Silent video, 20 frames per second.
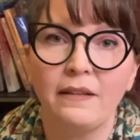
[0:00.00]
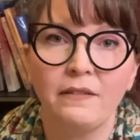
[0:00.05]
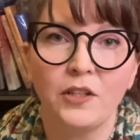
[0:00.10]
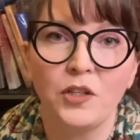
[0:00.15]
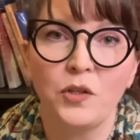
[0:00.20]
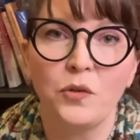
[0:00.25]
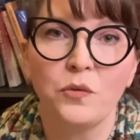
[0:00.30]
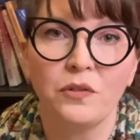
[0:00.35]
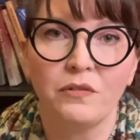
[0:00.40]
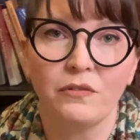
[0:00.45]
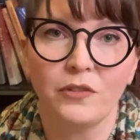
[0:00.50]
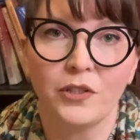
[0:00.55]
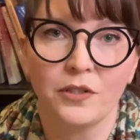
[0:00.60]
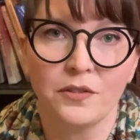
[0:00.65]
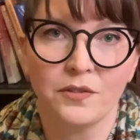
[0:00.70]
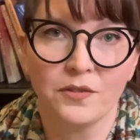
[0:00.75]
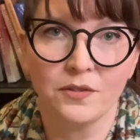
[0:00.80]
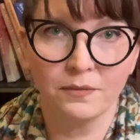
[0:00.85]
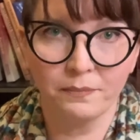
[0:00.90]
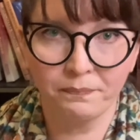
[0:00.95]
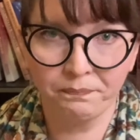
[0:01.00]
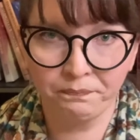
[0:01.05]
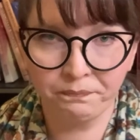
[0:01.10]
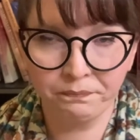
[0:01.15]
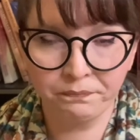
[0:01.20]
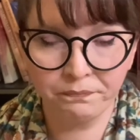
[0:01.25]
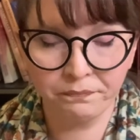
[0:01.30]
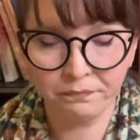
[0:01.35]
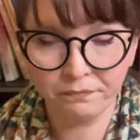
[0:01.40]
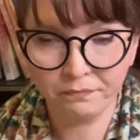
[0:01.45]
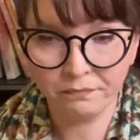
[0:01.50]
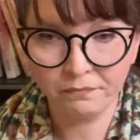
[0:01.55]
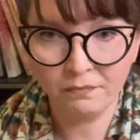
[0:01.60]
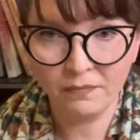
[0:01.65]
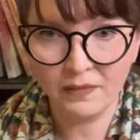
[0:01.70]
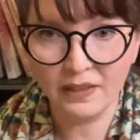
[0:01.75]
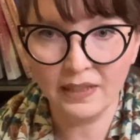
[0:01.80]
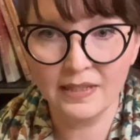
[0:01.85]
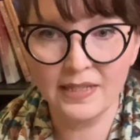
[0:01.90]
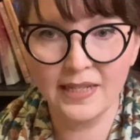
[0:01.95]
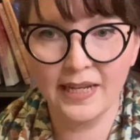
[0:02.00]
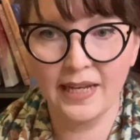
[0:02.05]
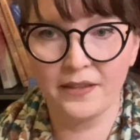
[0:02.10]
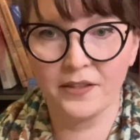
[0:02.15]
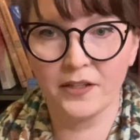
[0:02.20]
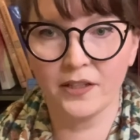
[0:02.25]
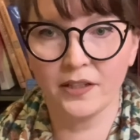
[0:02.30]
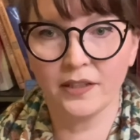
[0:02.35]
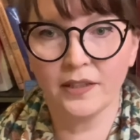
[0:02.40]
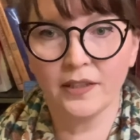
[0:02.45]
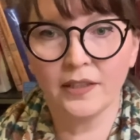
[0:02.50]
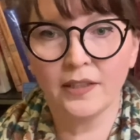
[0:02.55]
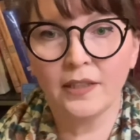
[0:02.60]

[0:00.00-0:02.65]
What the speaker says: the universe together.